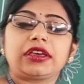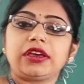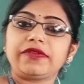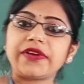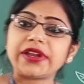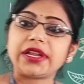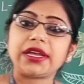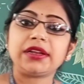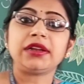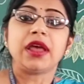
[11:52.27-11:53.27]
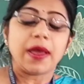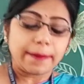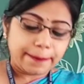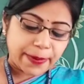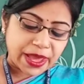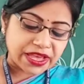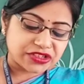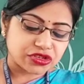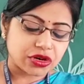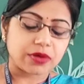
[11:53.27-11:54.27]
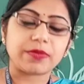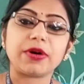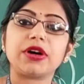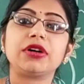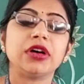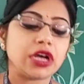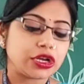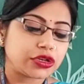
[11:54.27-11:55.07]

given in page number